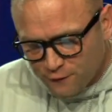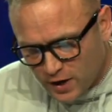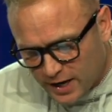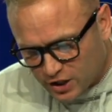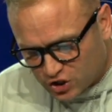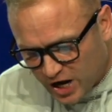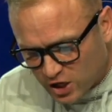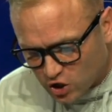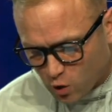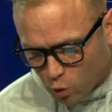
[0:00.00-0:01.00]
and to
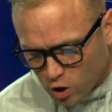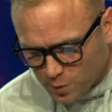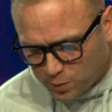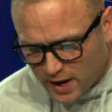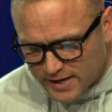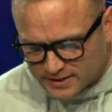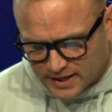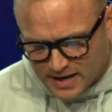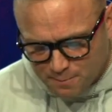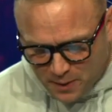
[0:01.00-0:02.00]
change our workplace and
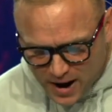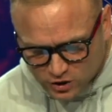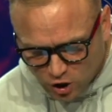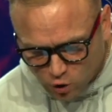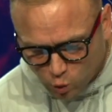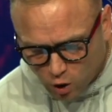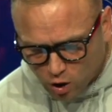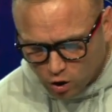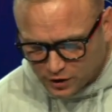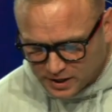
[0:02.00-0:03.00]
to impact our
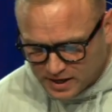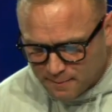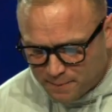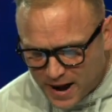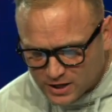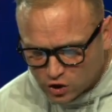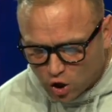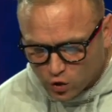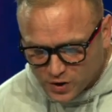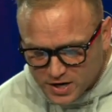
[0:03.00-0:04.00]
world and to impact
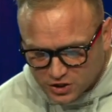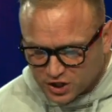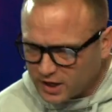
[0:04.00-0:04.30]
our region.